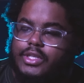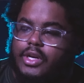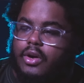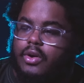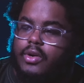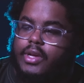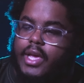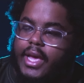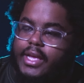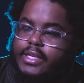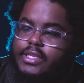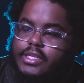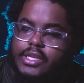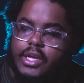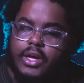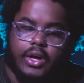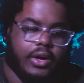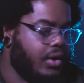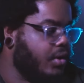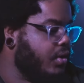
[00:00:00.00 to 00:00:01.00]
Okay,
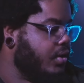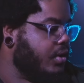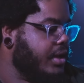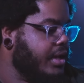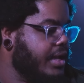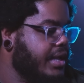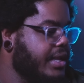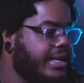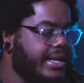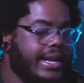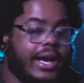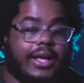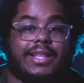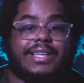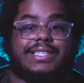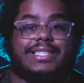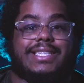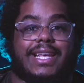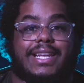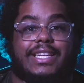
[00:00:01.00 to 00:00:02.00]
so now
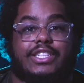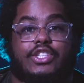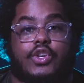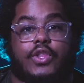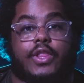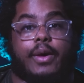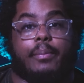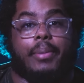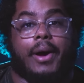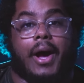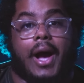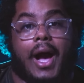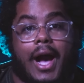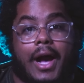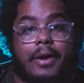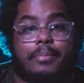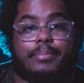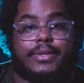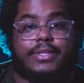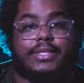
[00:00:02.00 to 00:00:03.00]
let's get into the
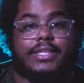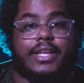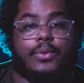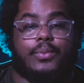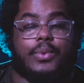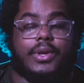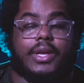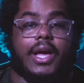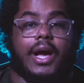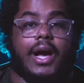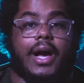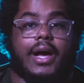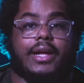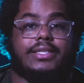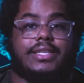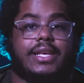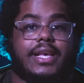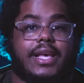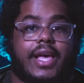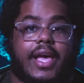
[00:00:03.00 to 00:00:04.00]
pops that we
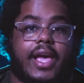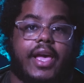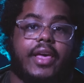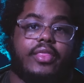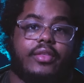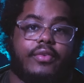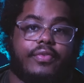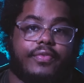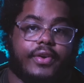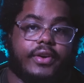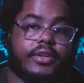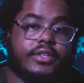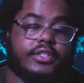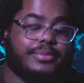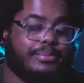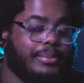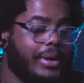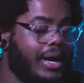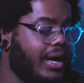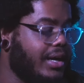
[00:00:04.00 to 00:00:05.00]
got in the
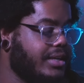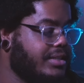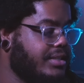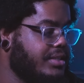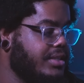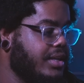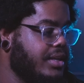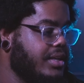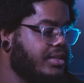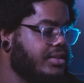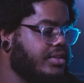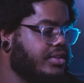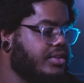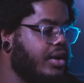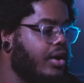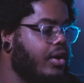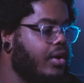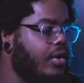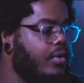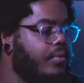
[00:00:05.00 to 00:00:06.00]
first box.
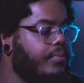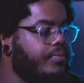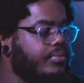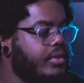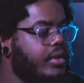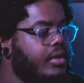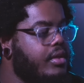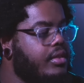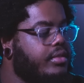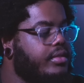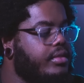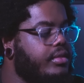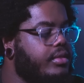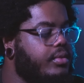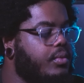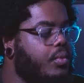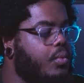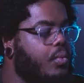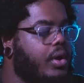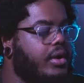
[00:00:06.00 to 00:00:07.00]
So.
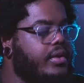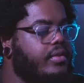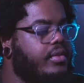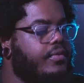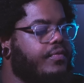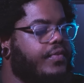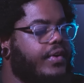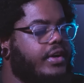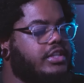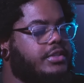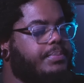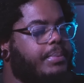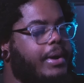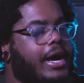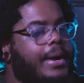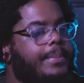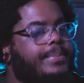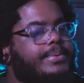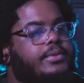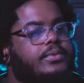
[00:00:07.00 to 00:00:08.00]
One of the first
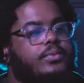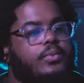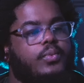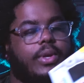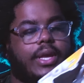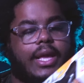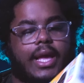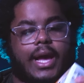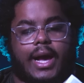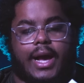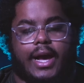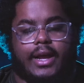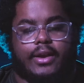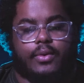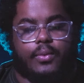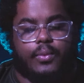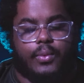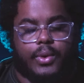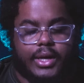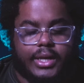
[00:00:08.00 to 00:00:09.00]
pops we
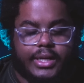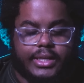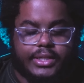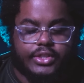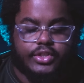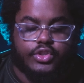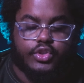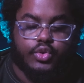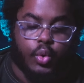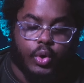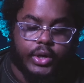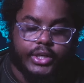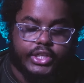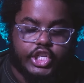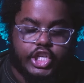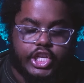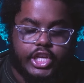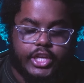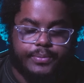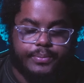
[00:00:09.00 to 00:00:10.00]
got was
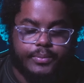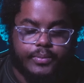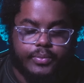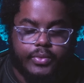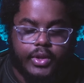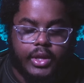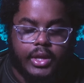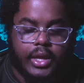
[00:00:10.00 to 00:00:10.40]
Torchy.